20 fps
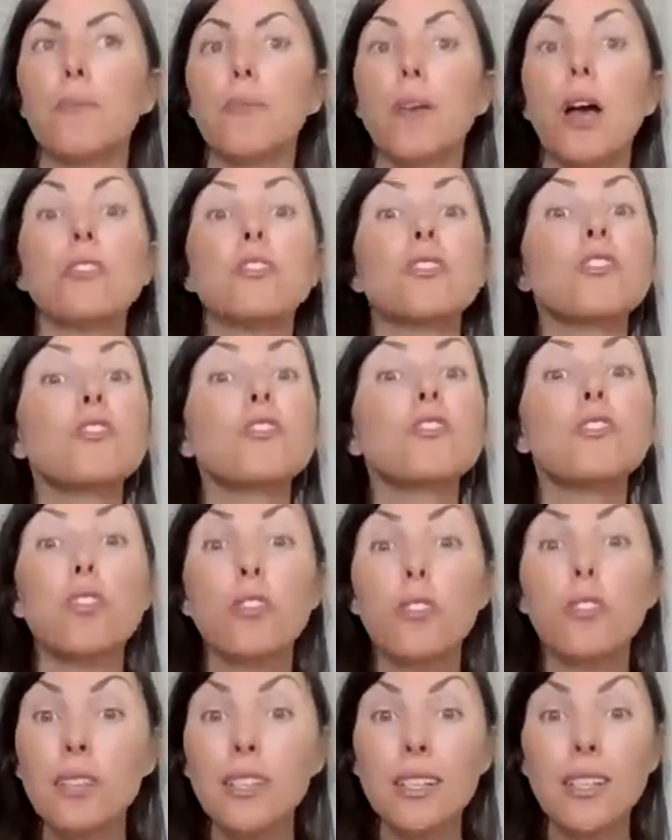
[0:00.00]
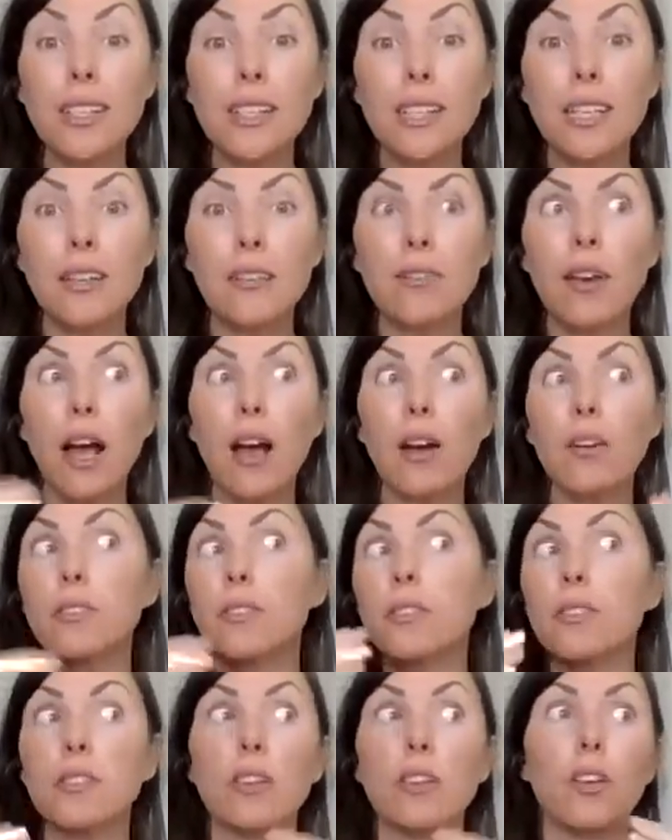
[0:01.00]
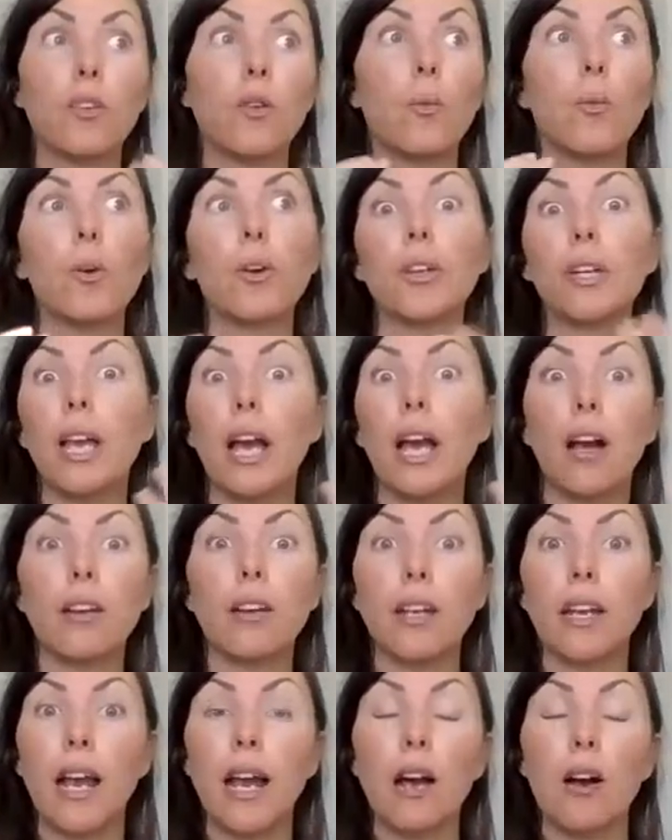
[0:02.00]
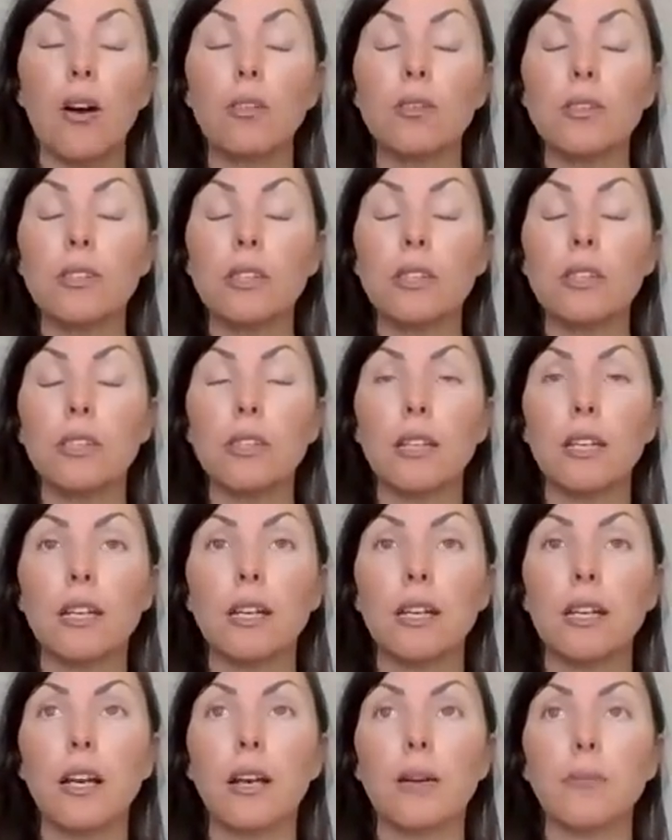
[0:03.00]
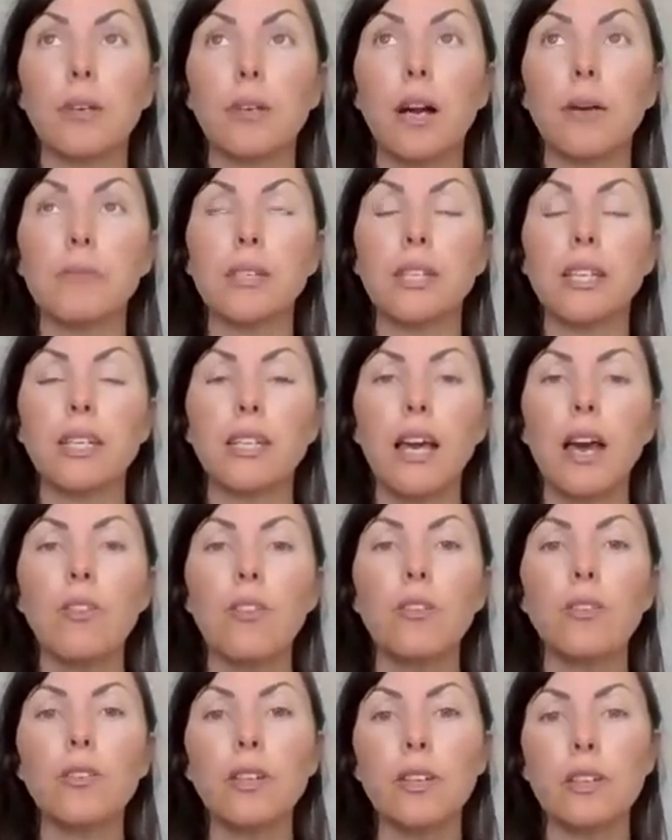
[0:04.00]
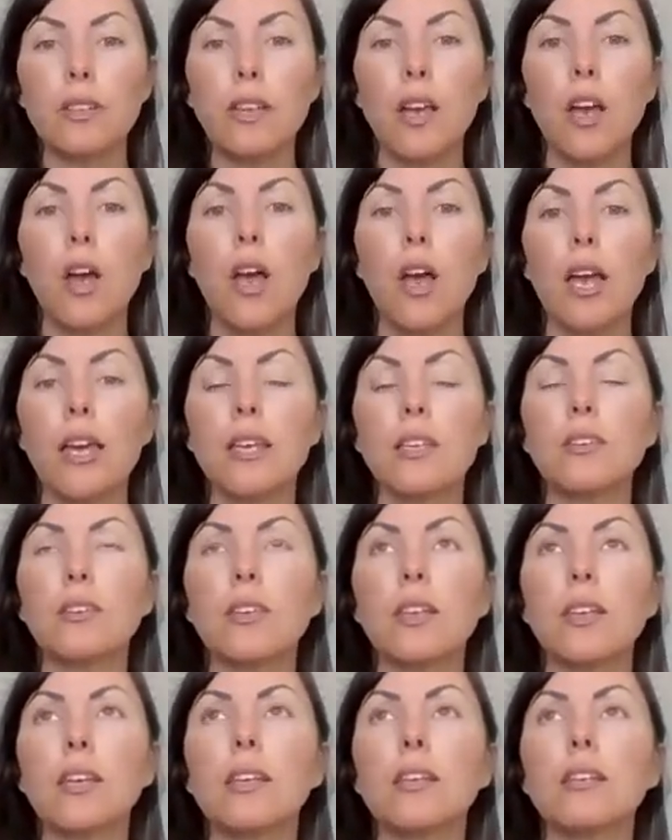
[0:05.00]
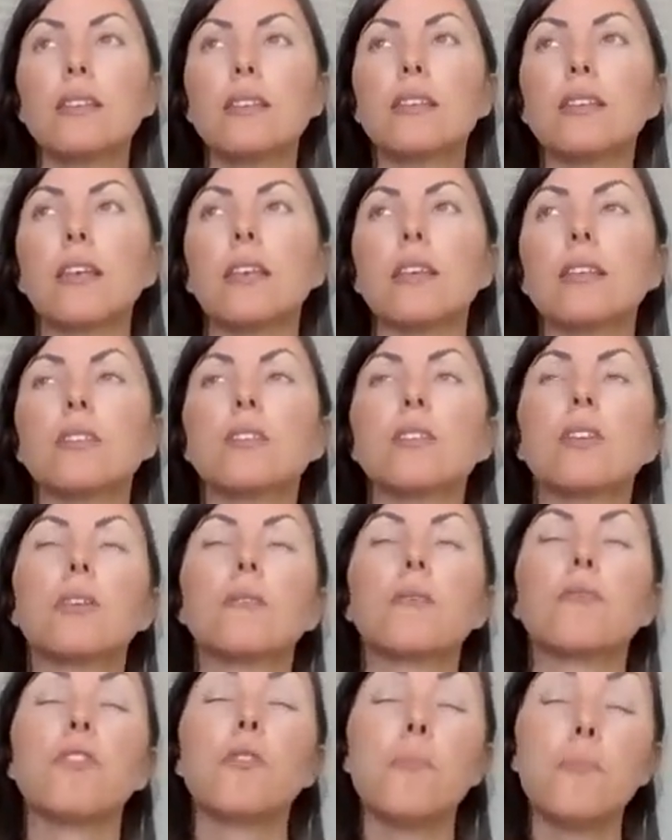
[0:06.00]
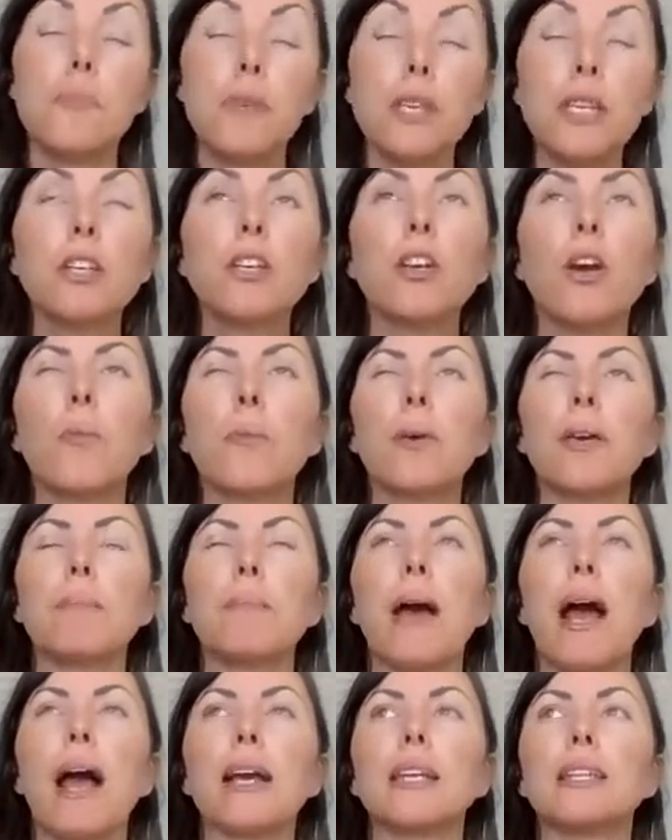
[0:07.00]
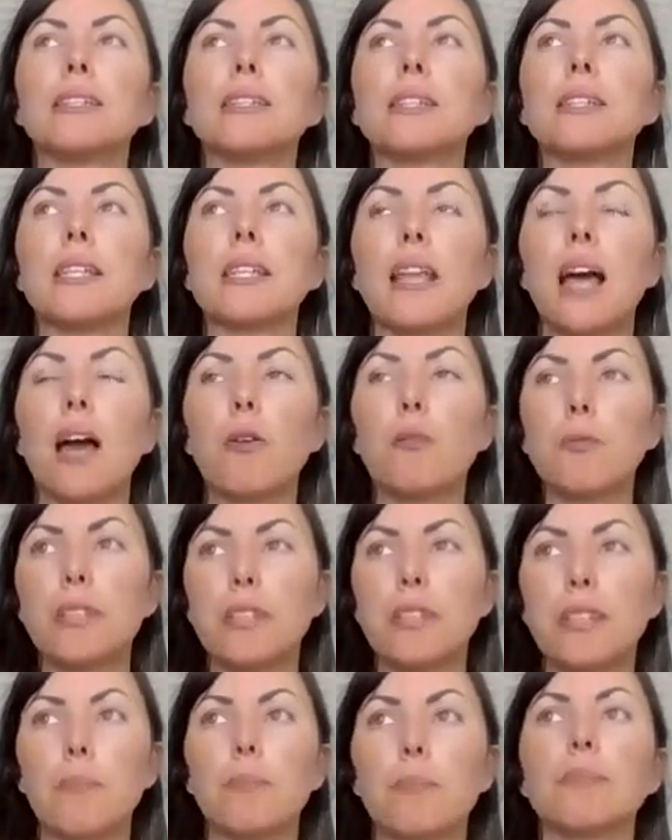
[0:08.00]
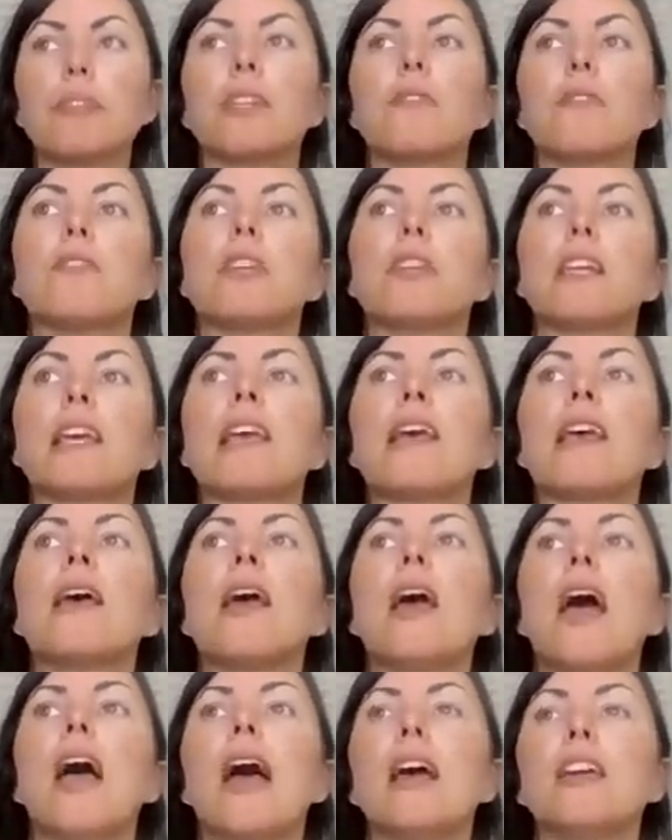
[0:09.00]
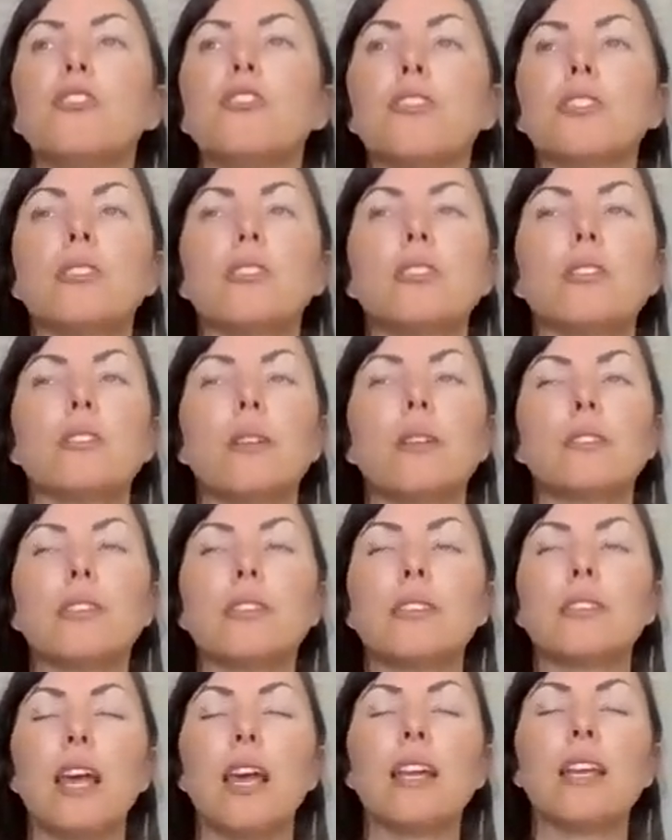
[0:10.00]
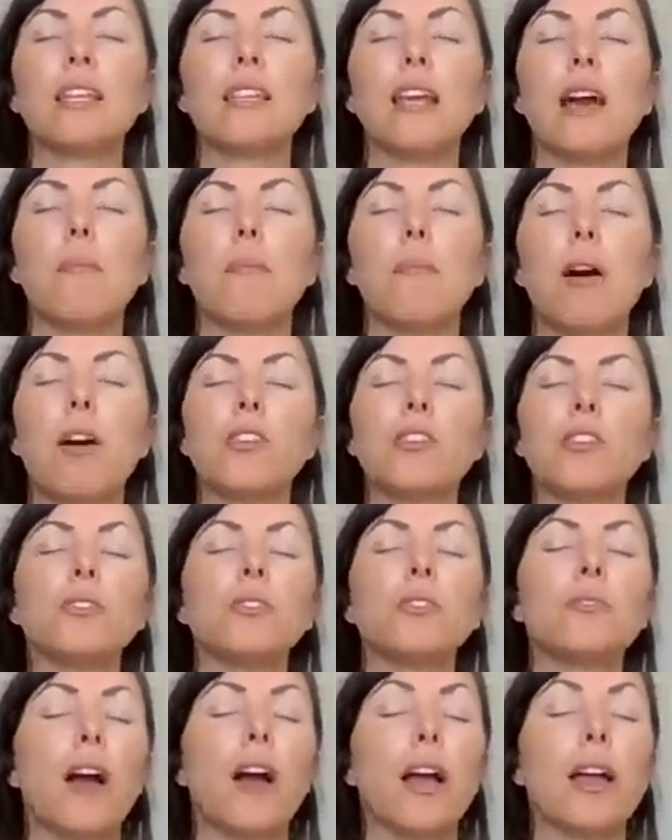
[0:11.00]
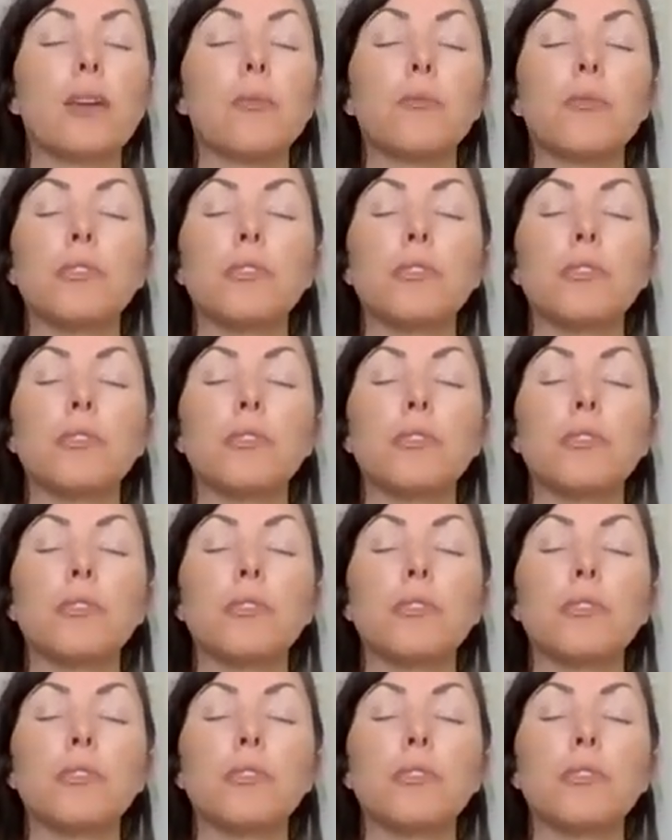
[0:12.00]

uncertainty of how is this going to work out, and how is this going to come together, is for me going back into that receptivity, and just setting that mantra of I am